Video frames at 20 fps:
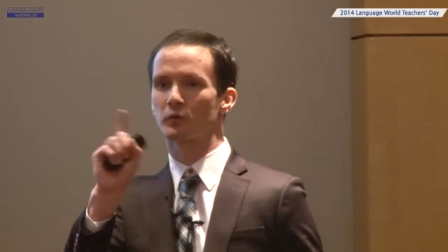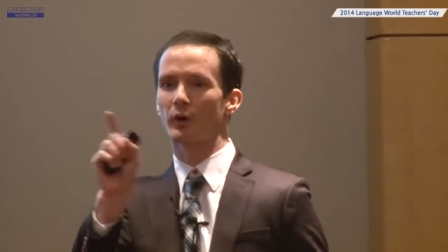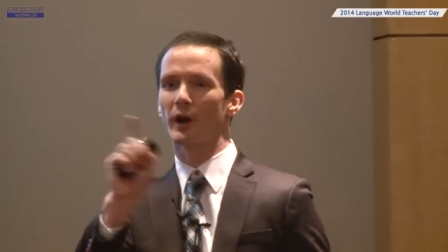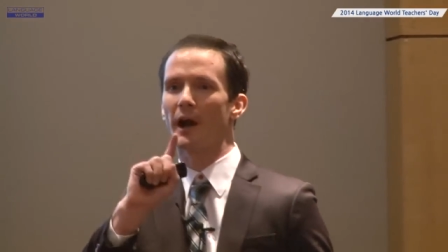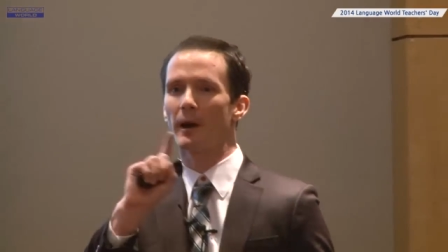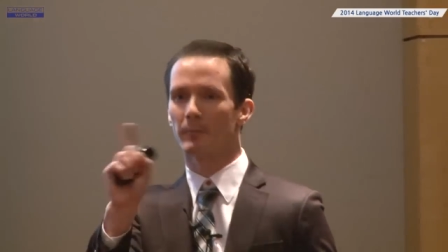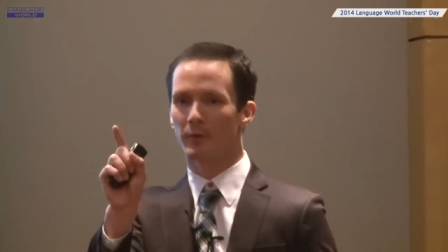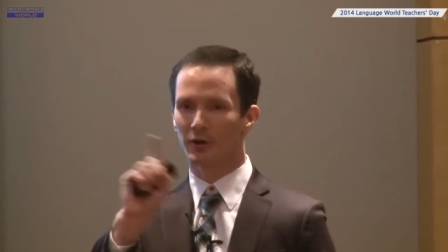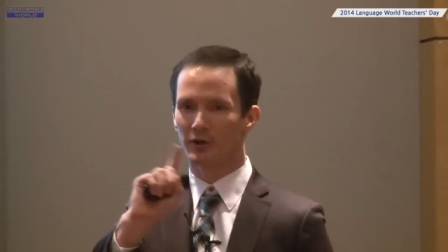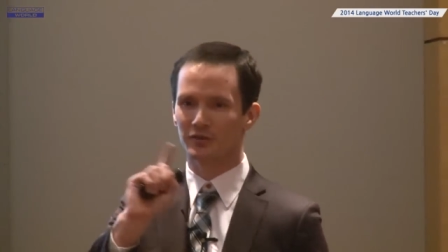
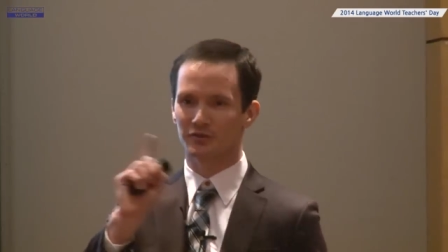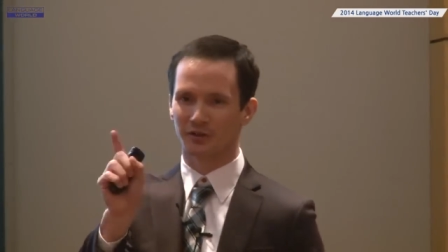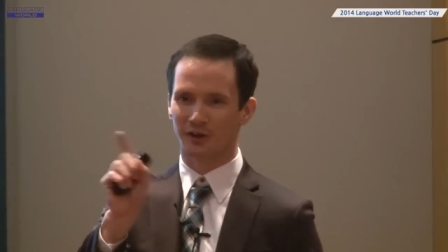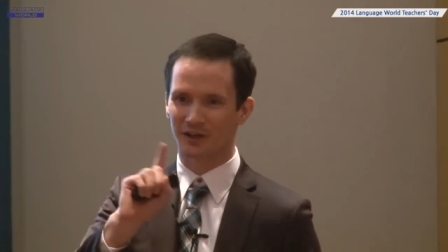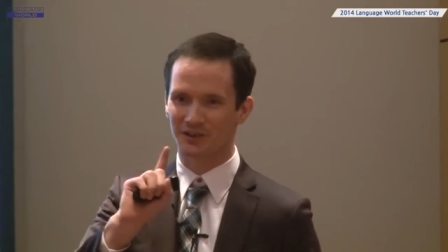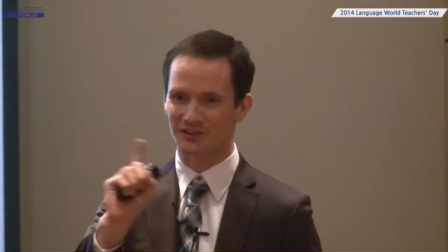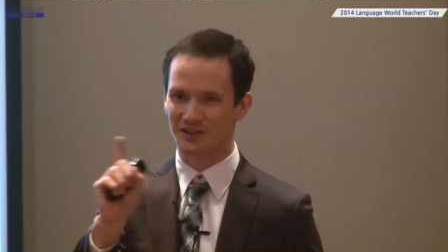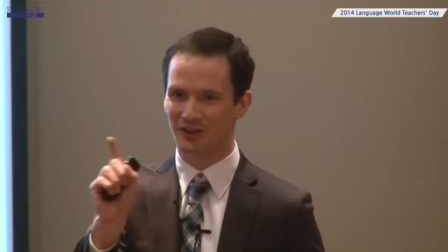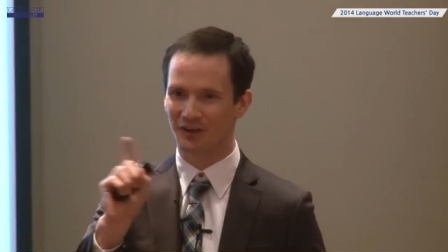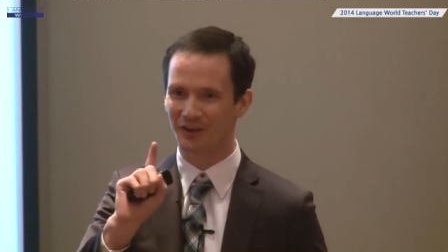grammar
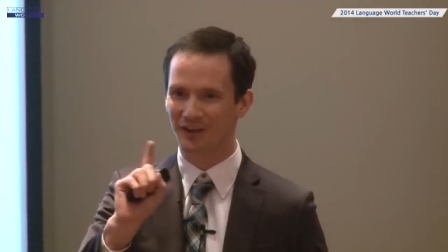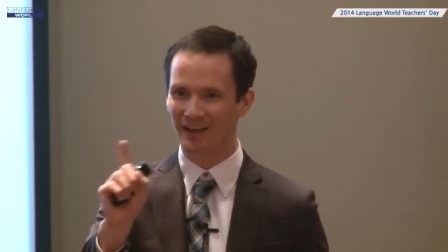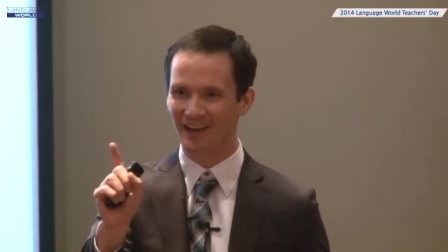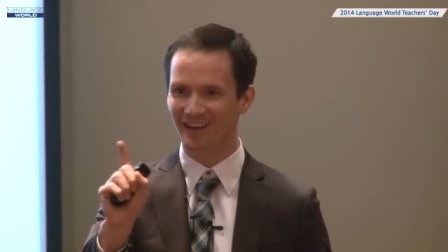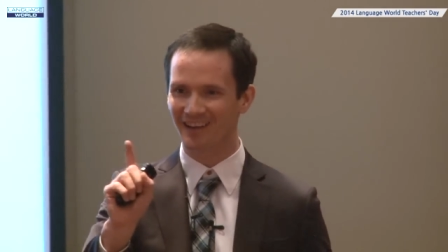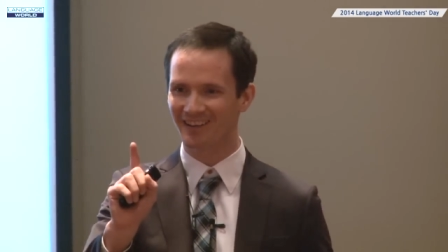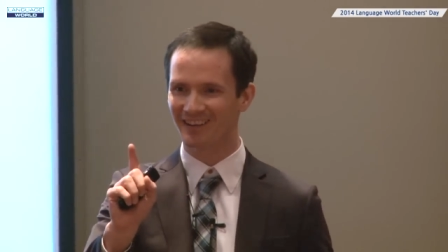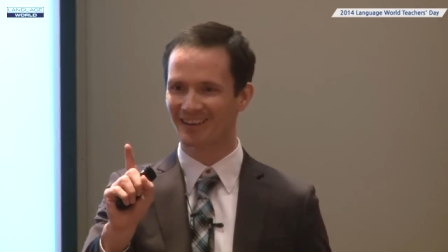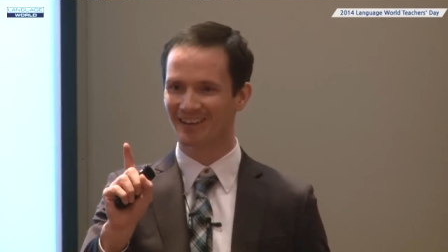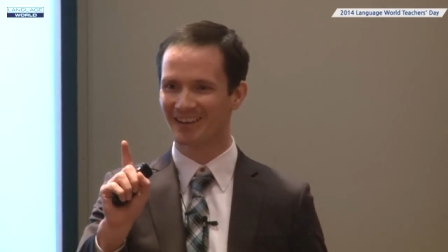instruction,
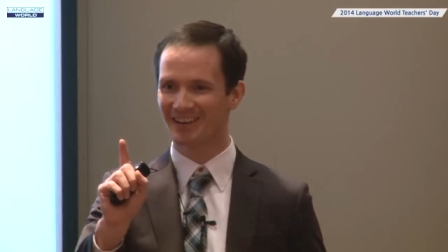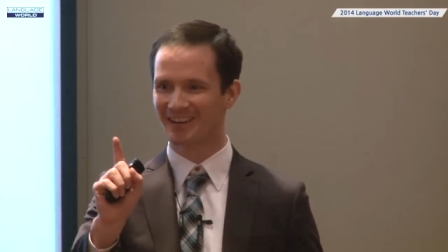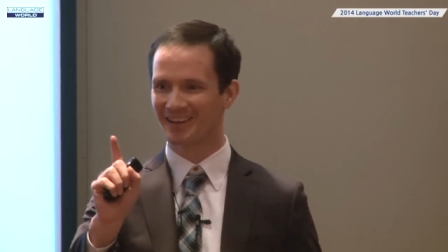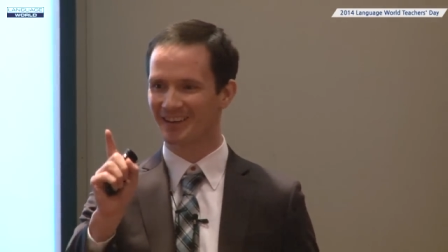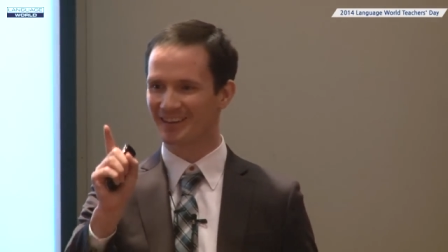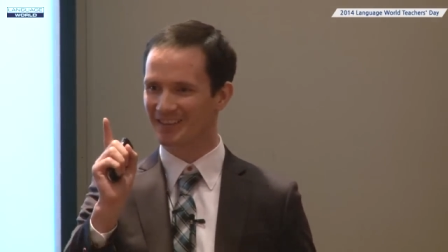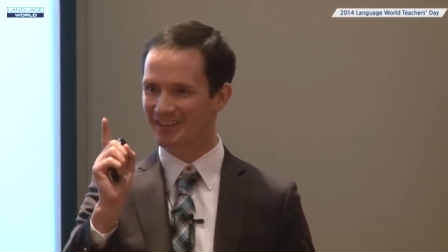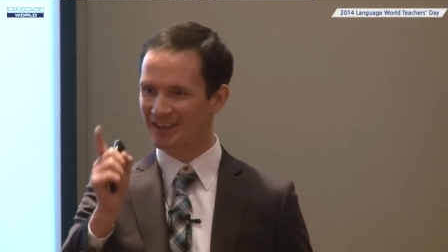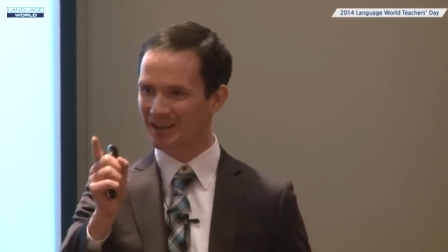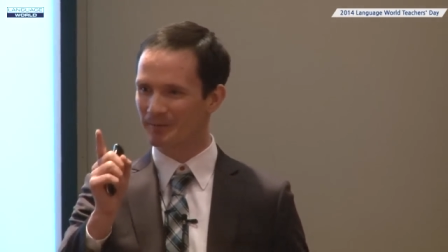okay?
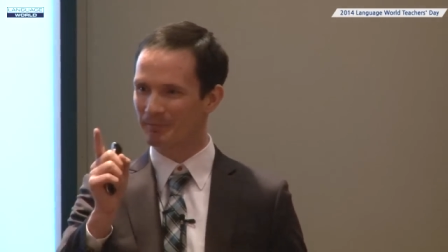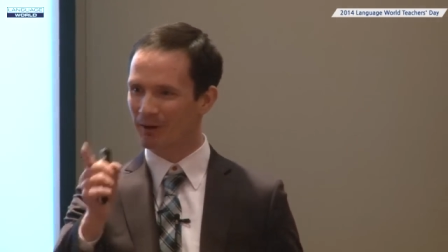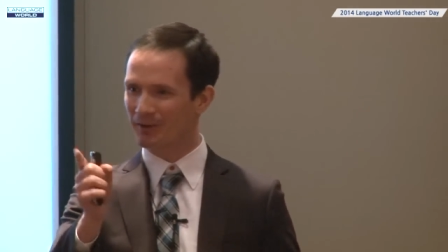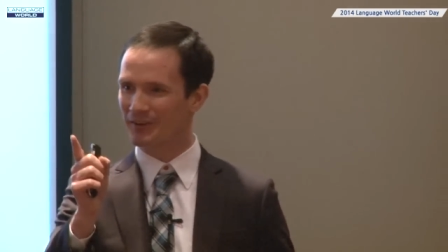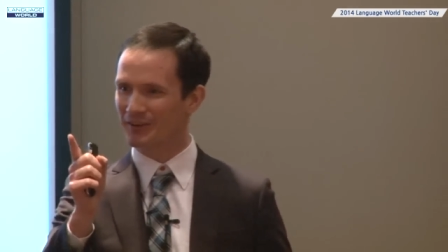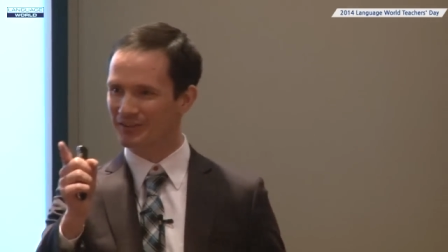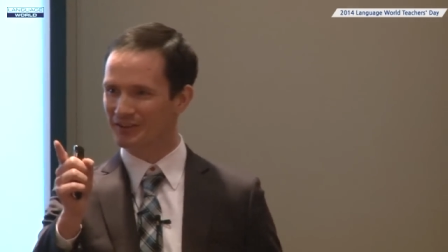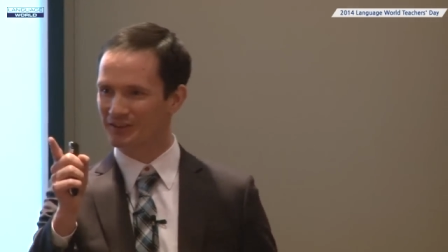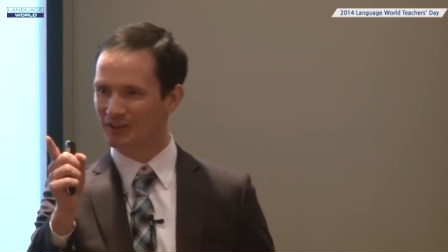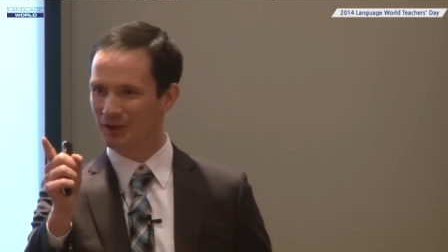Think about
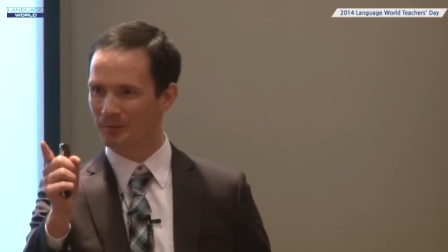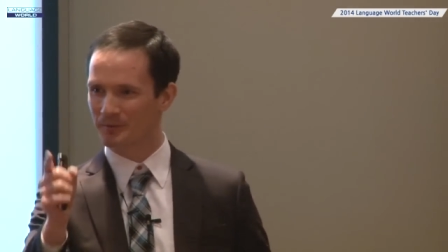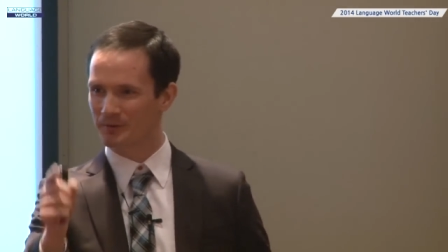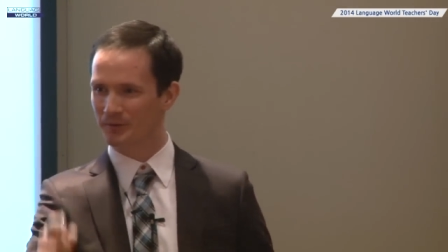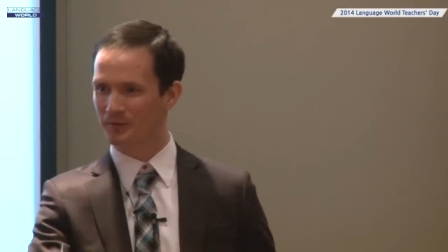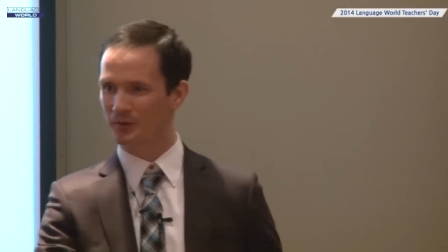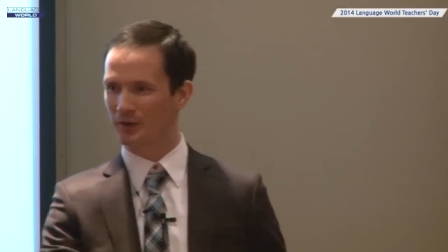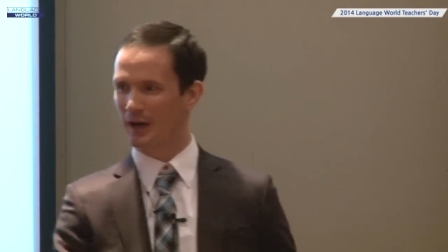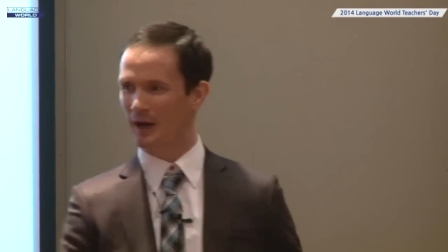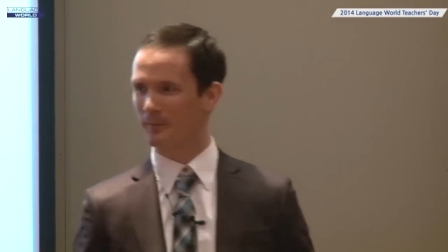this in terms
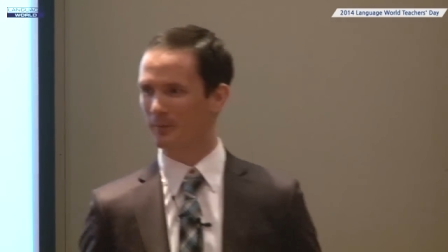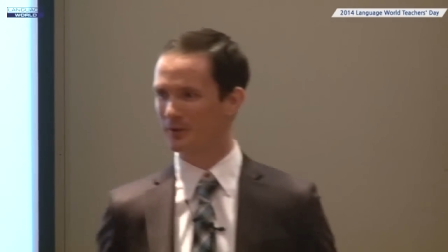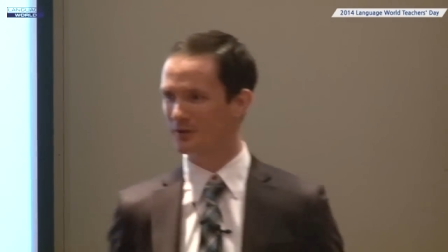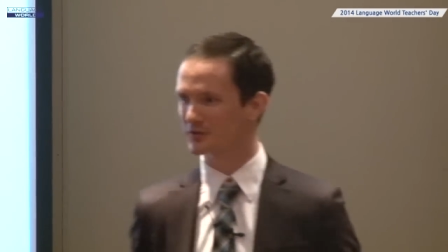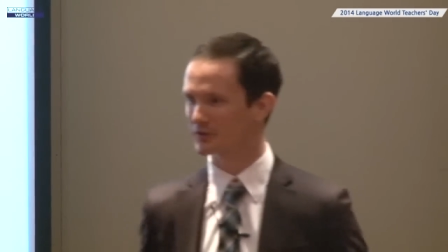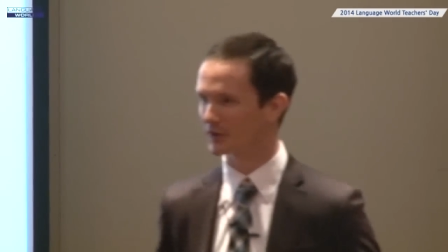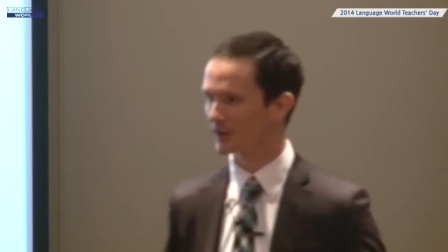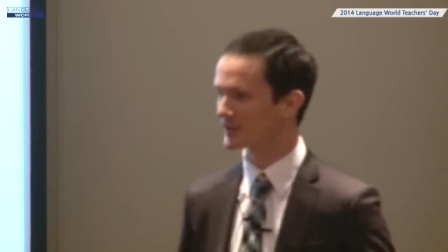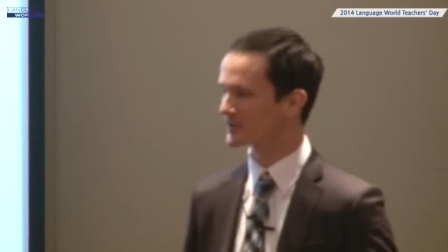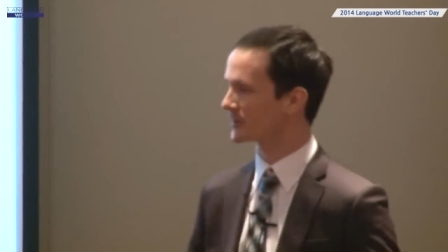of grammar
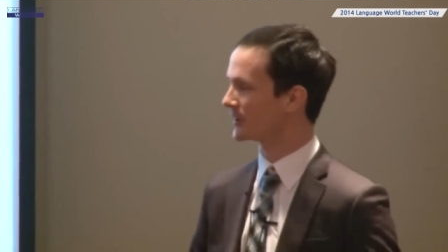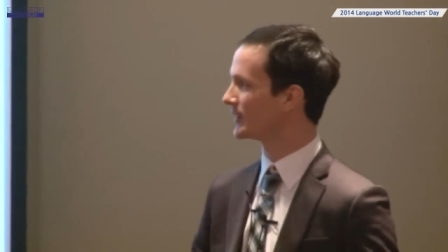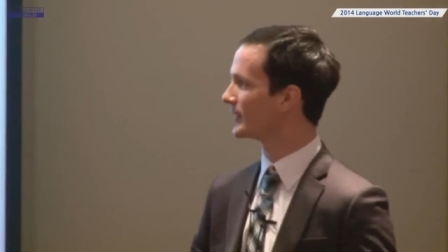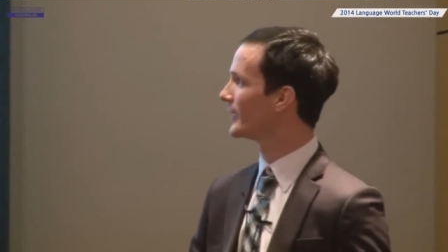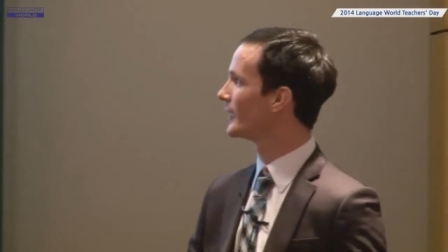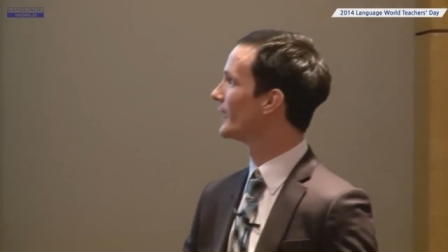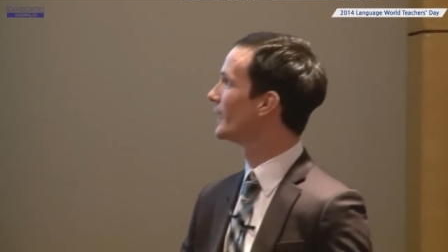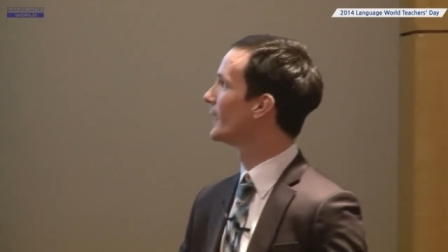instruction.